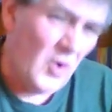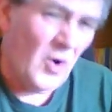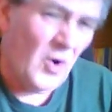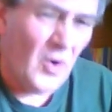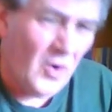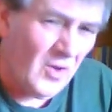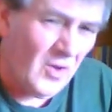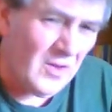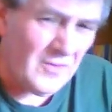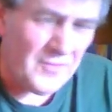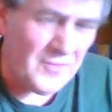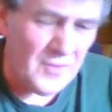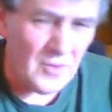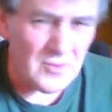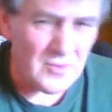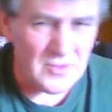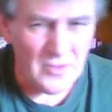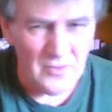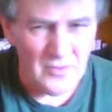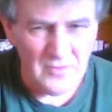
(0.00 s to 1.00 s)
all of
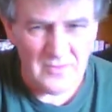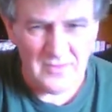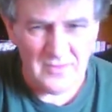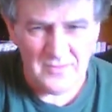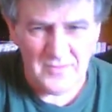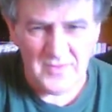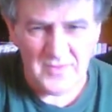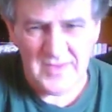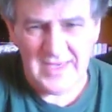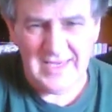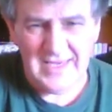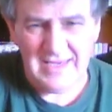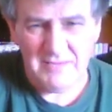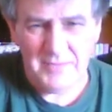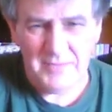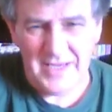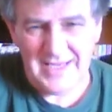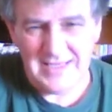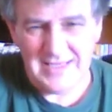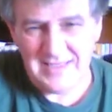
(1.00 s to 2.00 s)
those old
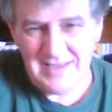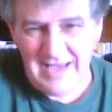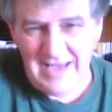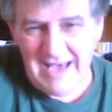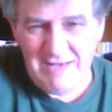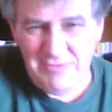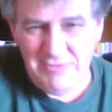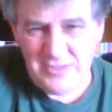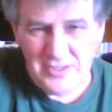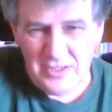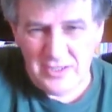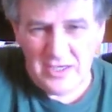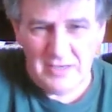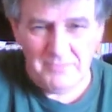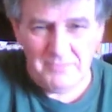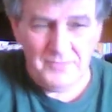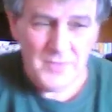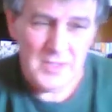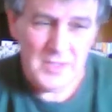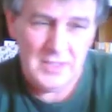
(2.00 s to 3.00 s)
thinking patterns, out you
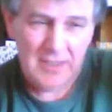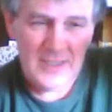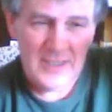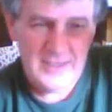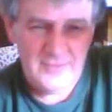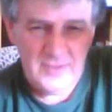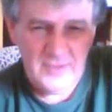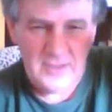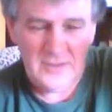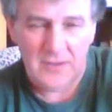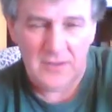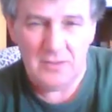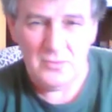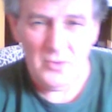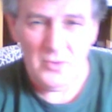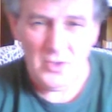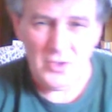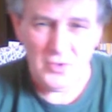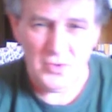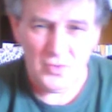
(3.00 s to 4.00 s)
come. Give it
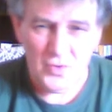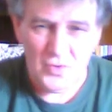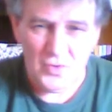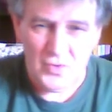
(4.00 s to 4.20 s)
another wash,